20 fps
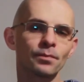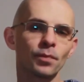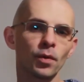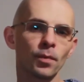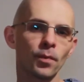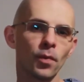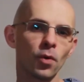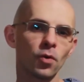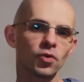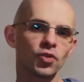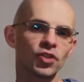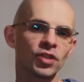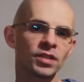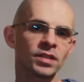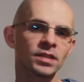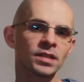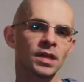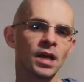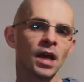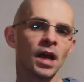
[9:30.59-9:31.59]

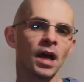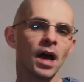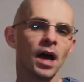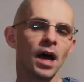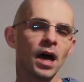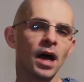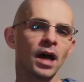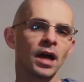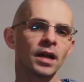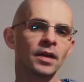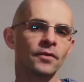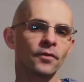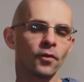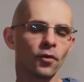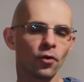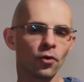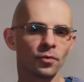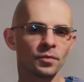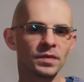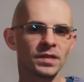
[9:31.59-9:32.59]
proportions and
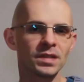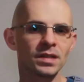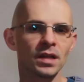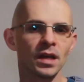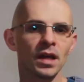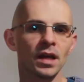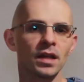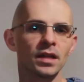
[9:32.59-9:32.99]
forms,